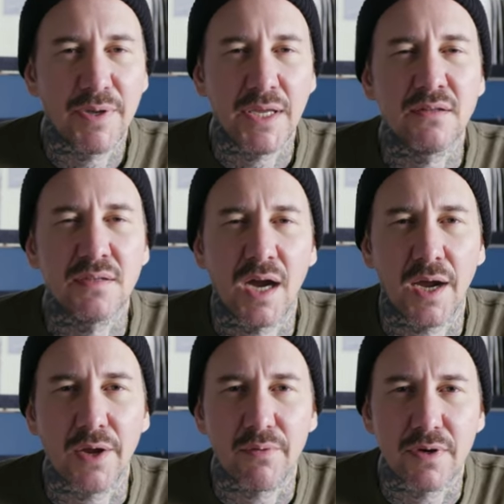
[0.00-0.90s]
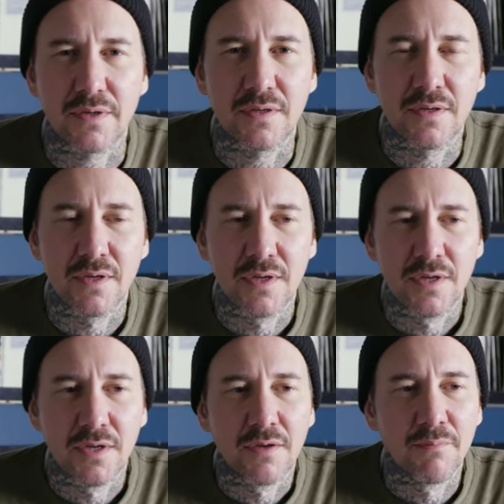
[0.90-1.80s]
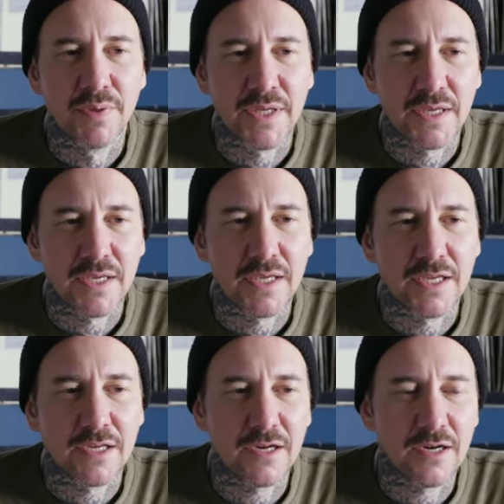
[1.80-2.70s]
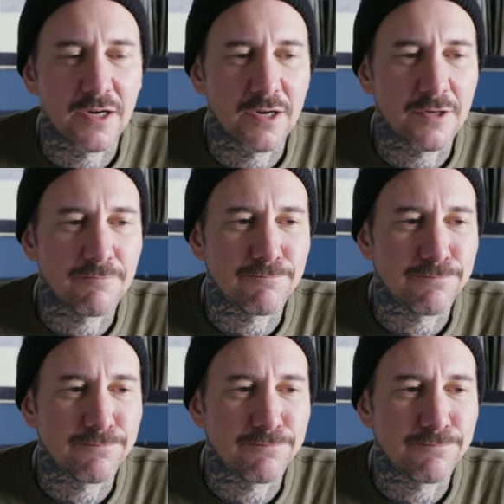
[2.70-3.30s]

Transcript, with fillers: being tired being uh,